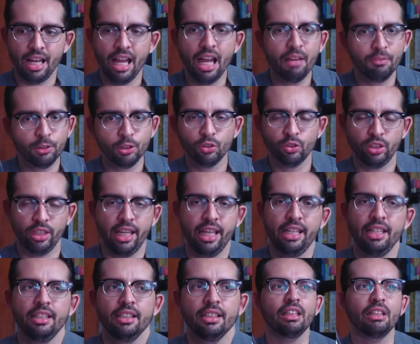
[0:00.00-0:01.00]
I have to
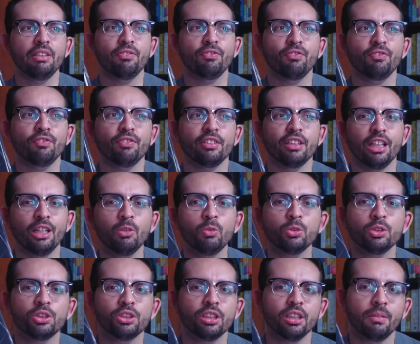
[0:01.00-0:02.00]
say, if there
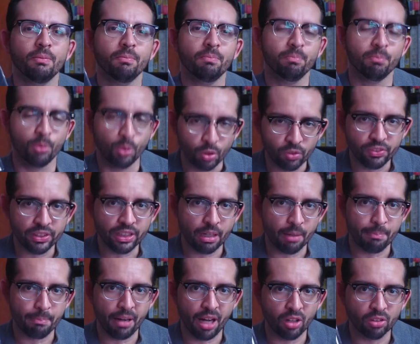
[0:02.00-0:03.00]
was a movie
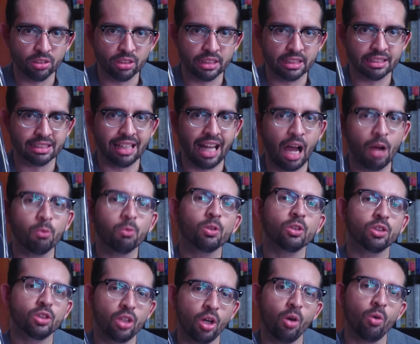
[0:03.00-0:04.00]
about this, I
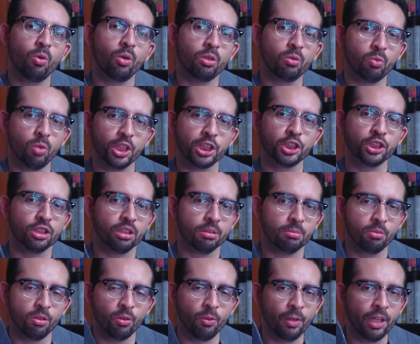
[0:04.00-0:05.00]
would go and watch the
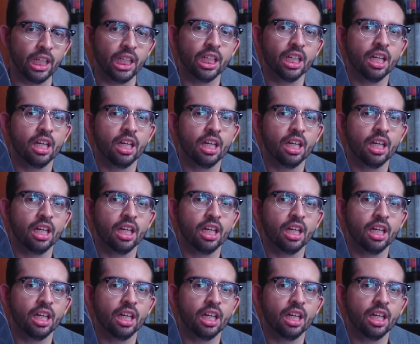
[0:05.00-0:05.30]
movie.